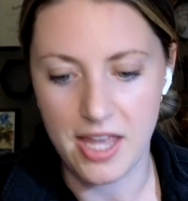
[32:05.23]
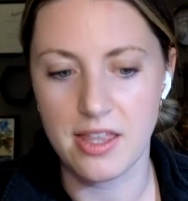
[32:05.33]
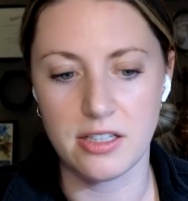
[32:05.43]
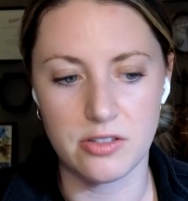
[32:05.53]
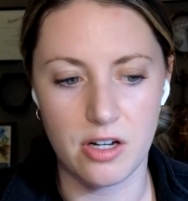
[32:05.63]

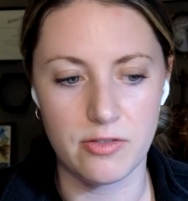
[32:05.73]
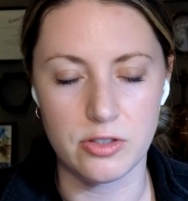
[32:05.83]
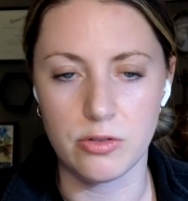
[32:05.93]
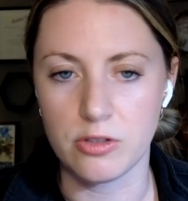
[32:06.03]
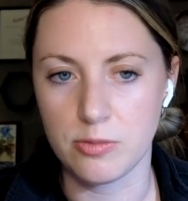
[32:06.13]
things off as
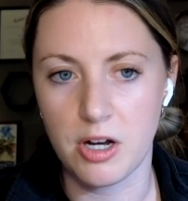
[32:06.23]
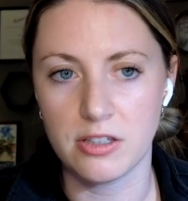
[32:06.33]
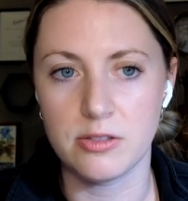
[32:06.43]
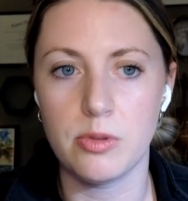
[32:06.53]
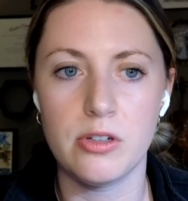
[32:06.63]
soon as
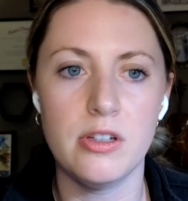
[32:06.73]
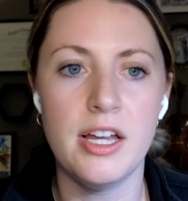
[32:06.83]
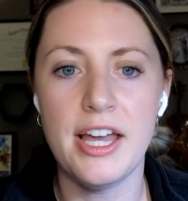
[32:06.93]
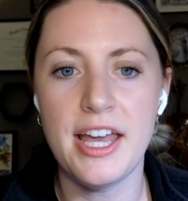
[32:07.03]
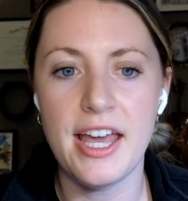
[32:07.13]
possible.
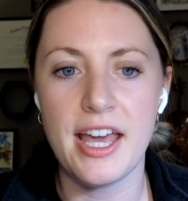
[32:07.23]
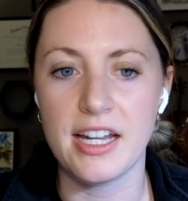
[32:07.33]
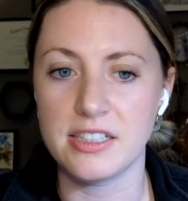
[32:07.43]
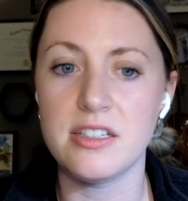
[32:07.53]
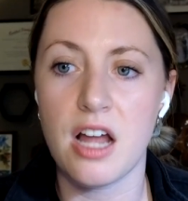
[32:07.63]
And
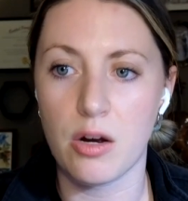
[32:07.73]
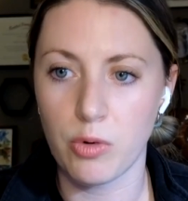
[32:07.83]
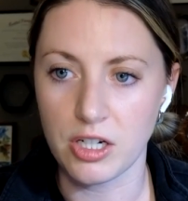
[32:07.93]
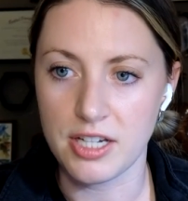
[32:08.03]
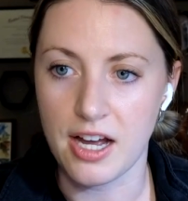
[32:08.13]
it's not
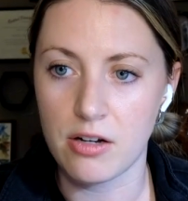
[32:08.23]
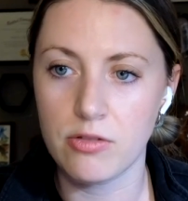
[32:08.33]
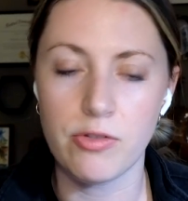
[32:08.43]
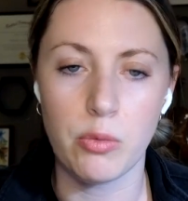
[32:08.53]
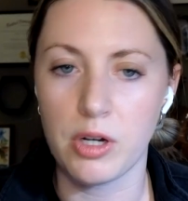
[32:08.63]
worked out
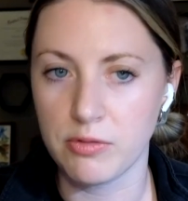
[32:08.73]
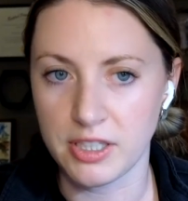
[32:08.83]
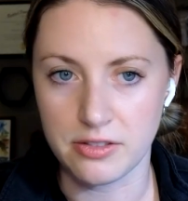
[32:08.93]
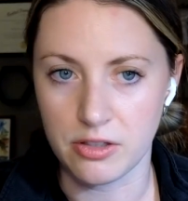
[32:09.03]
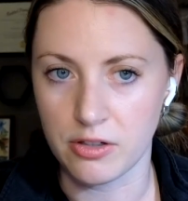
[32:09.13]
for one
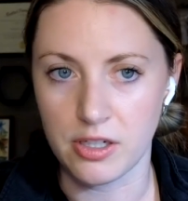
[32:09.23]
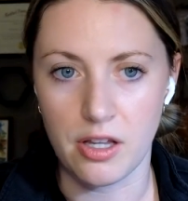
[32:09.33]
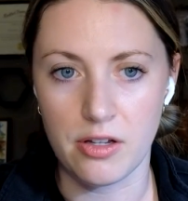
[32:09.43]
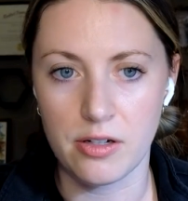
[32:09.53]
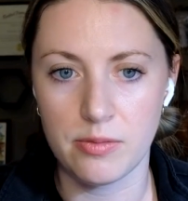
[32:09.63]
reason or
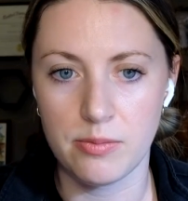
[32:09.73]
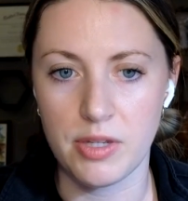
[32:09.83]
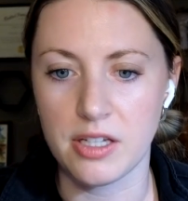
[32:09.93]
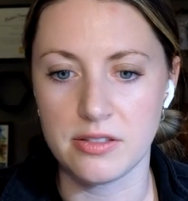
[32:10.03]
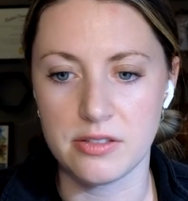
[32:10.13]
another
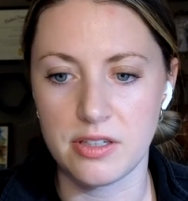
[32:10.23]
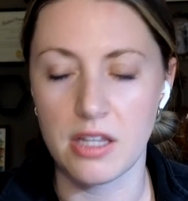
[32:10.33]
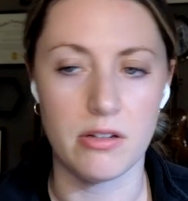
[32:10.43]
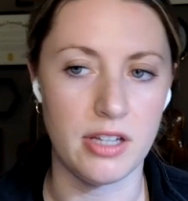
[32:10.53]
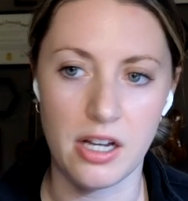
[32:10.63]
because
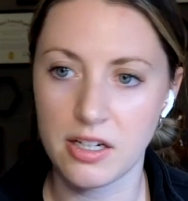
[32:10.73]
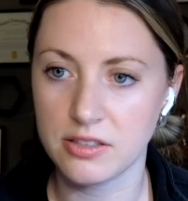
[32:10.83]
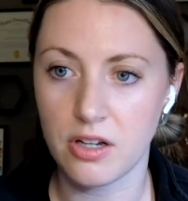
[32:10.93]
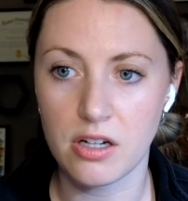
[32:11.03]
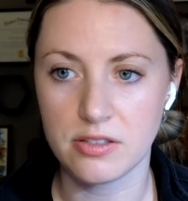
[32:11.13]
either they got
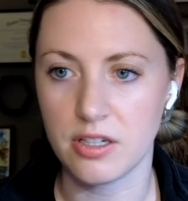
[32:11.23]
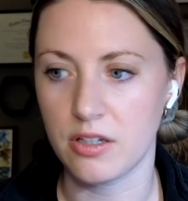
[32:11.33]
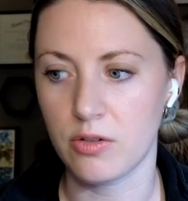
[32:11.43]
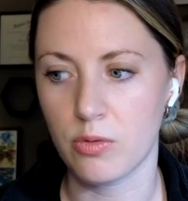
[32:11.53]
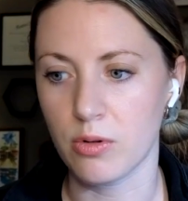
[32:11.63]

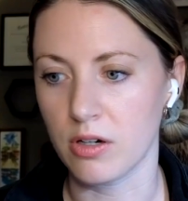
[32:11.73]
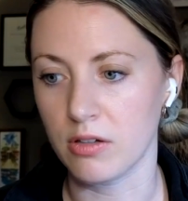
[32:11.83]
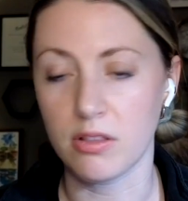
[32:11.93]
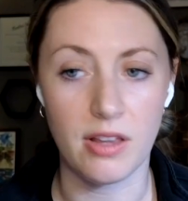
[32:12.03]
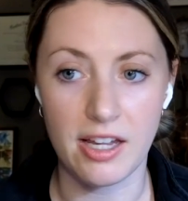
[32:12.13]
exhausted or
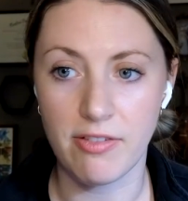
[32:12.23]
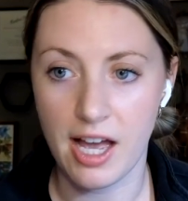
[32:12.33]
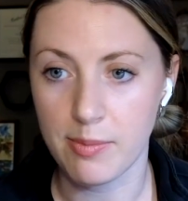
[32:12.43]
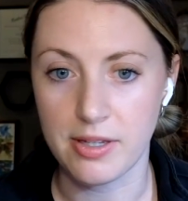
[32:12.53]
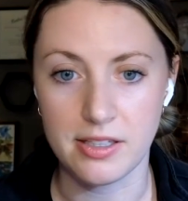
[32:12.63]
life
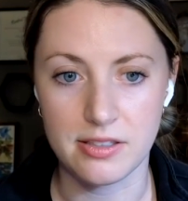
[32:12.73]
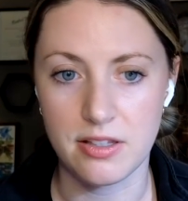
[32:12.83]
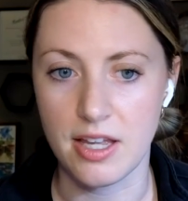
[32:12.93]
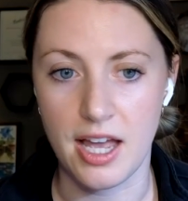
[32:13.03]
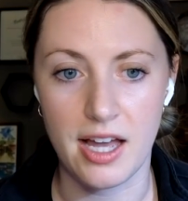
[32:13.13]
happened.
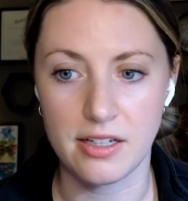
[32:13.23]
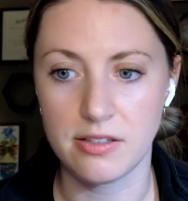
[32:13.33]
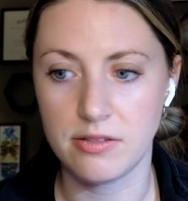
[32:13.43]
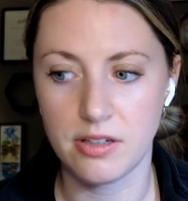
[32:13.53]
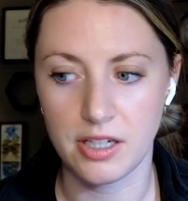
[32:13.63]
They had
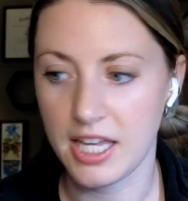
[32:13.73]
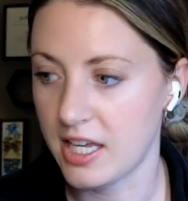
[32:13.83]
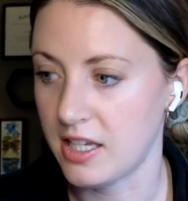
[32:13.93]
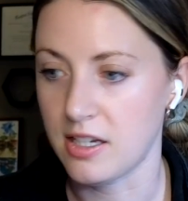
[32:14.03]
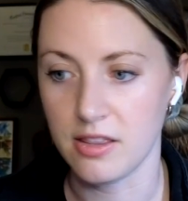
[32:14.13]
a
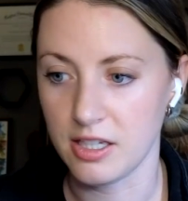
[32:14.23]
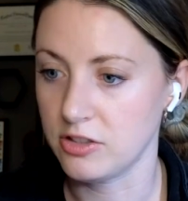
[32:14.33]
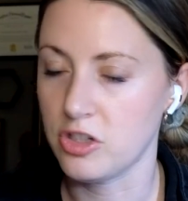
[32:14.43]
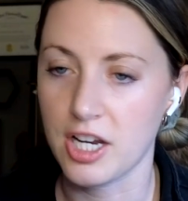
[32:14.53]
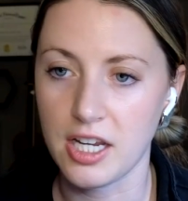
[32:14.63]
kid and things
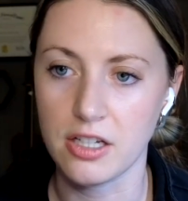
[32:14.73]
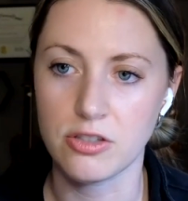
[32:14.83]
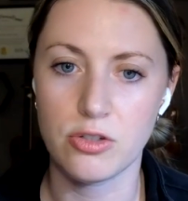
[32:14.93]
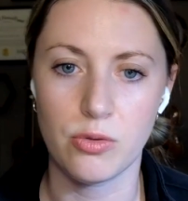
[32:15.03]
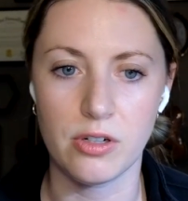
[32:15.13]

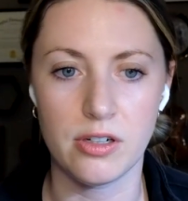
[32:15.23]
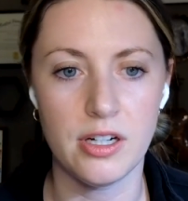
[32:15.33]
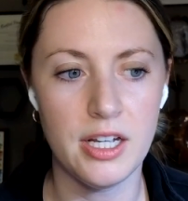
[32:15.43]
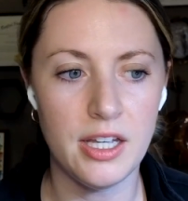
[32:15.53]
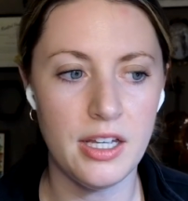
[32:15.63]
changed or
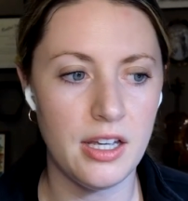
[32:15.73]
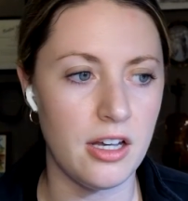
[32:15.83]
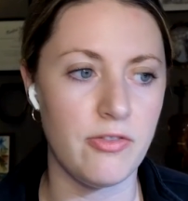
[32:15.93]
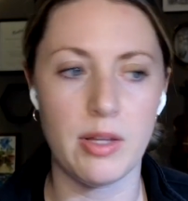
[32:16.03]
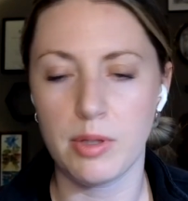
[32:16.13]
a
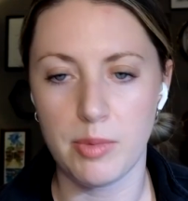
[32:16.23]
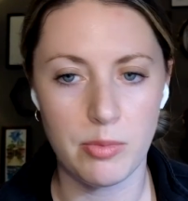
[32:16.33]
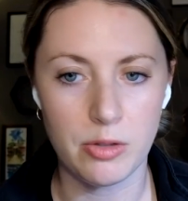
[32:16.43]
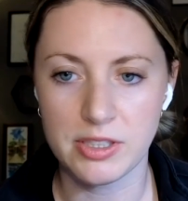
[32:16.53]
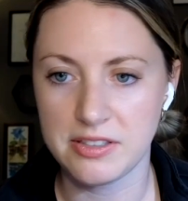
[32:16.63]
family
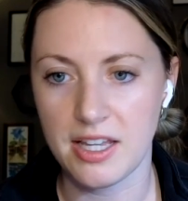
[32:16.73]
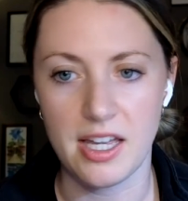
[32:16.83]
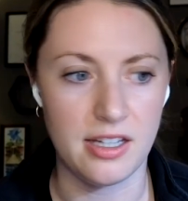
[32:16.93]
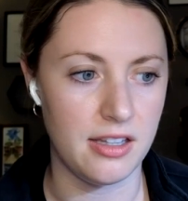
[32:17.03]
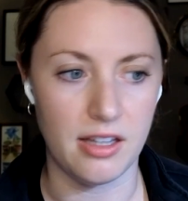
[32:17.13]
member was
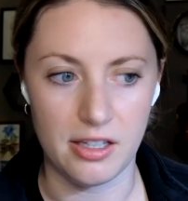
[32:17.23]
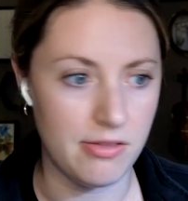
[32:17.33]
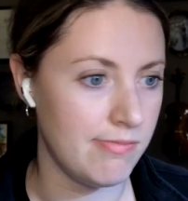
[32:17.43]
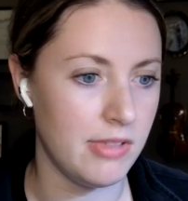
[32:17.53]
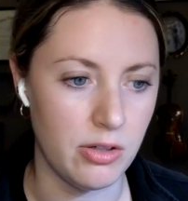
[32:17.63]
sick and like
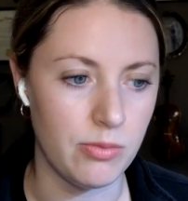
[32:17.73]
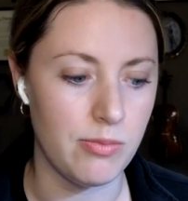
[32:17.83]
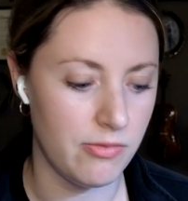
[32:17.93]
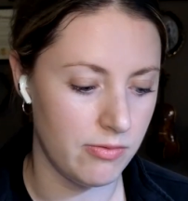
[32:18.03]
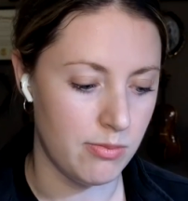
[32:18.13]
you know
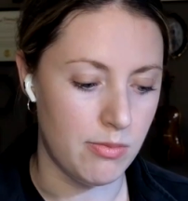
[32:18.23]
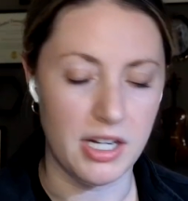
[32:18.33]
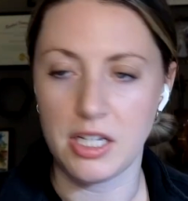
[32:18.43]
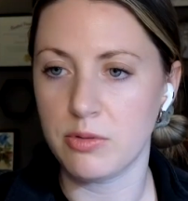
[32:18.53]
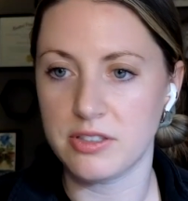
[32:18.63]

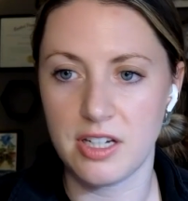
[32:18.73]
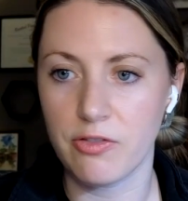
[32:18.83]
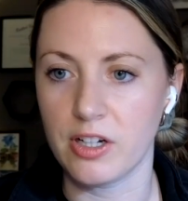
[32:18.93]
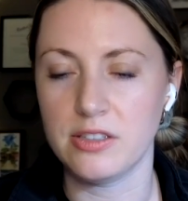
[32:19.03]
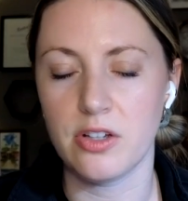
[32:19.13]
money was
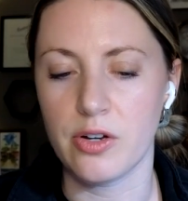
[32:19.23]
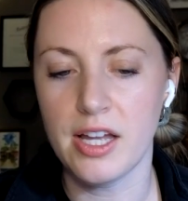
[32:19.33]
different so